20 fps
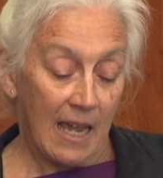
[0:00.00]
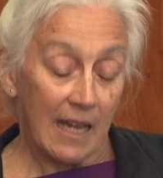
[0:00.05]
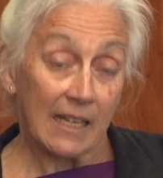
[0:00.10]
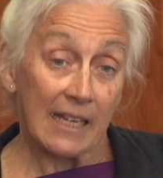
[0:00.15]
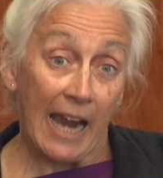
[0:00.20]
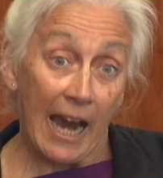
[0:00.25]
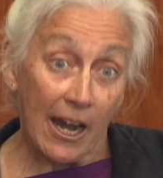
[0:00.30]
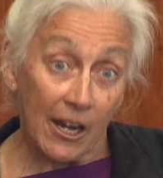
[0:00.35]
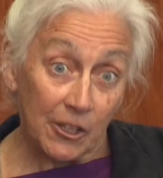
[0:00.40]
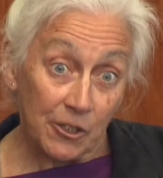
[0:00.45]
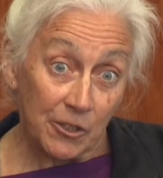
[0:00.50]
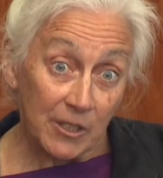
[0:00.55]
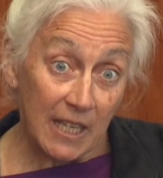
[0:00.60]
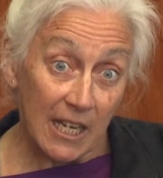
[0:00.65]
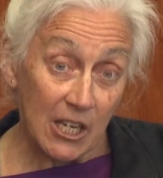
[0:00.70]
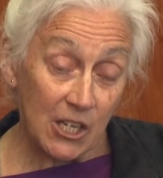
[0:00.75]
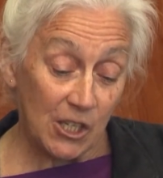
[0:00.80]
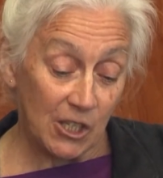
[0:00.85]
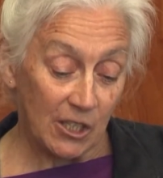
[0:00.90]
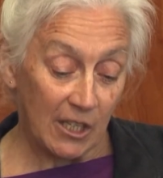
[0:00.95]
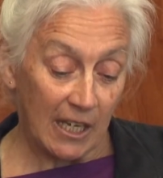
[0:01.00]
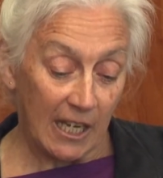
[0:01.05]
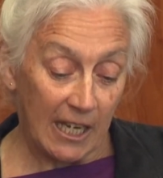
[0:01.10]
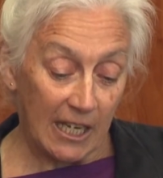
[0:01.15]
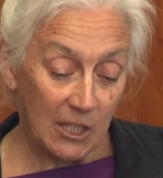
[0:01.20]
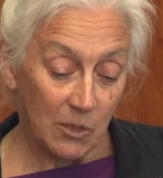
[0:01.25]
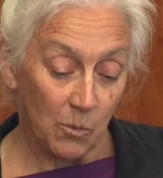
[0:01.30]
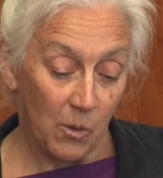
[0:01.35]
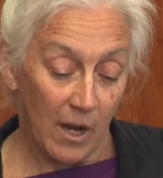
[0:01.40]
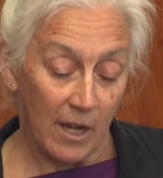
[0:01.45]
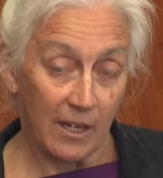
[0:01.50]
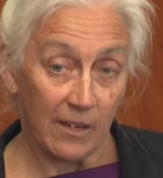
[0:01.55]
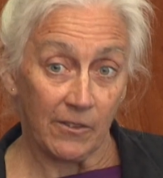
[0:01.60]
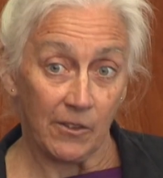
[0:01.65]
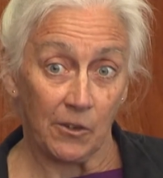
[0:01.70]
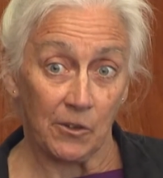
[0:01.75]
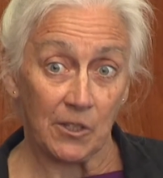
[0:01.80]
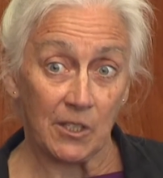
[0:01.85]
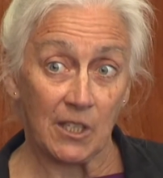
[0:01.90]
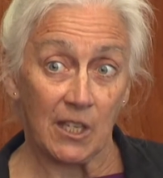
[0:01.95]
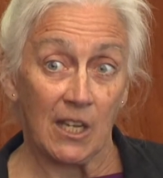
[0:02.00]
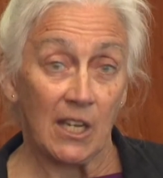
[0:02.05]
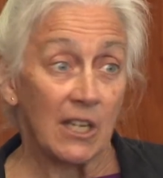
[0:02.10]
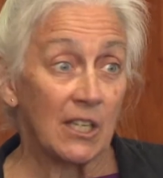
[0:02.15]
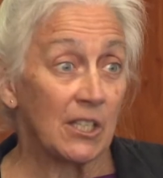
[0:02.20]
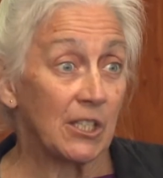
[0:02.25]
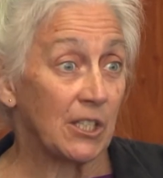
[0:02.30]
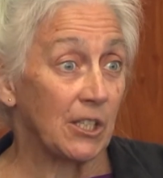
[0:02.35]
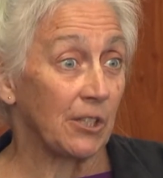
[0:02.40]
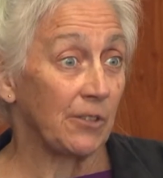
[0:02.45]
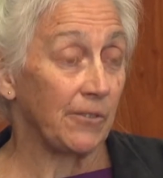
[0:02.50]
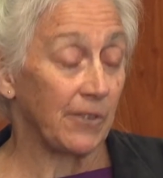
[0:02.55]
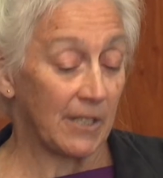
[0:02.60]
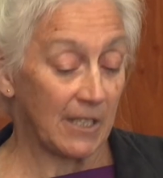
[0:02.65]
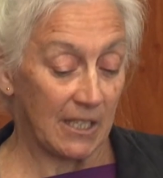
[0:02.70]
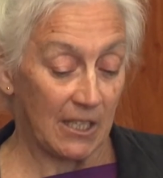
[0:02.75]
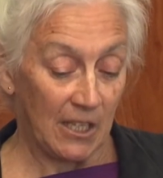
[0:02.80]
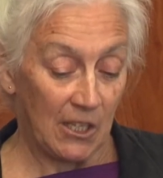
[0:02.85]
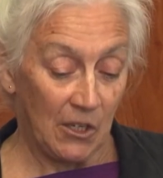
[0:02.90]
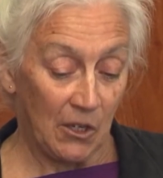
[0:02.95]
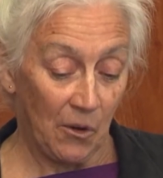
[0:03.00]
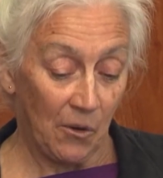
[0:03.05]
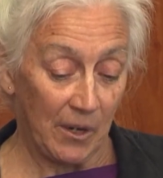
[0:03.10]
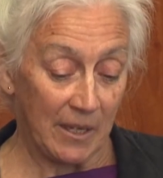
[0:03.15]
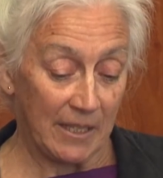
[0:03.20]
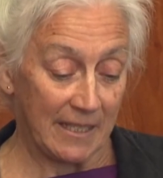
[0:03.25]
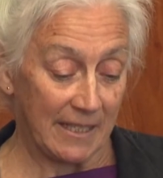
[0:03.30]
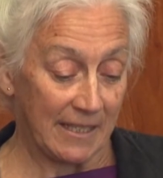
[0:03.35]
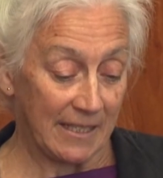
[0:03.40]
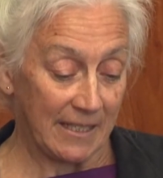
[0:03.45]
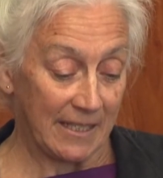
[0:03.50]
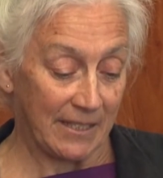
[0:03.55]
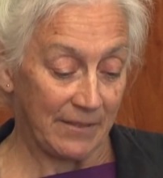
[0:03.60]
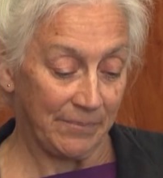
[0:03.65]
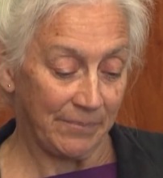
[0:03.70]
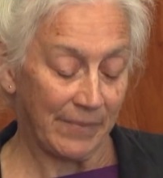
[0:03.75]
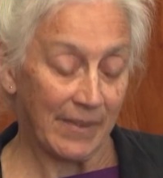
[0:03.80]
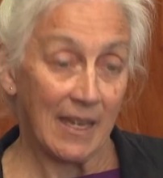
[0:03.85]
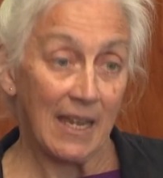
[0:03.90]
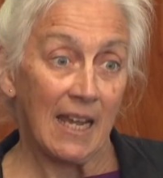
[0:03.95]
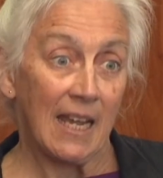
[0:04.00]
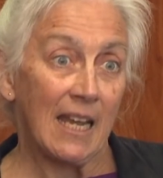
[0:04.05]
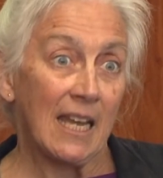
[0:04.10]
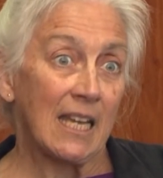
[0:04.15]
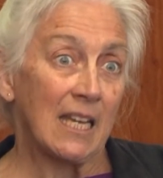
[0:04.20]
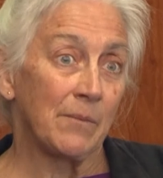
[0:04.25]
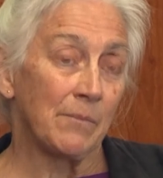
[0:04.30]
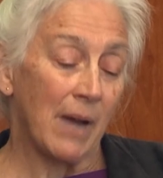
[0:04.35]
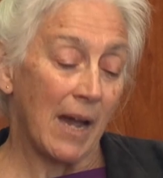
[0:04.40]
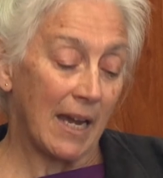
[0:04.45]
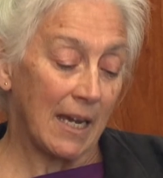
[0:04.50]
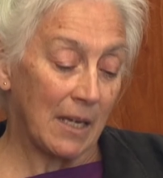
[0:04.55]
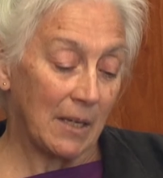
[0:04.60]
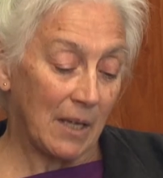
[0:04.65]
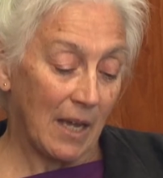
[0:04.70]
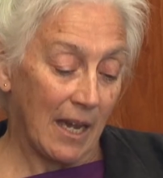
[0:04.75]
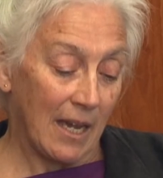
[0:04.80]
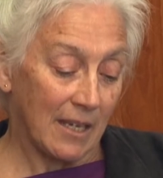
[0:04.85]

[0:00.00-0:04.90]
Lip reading: Characterization is one of those surface noises. My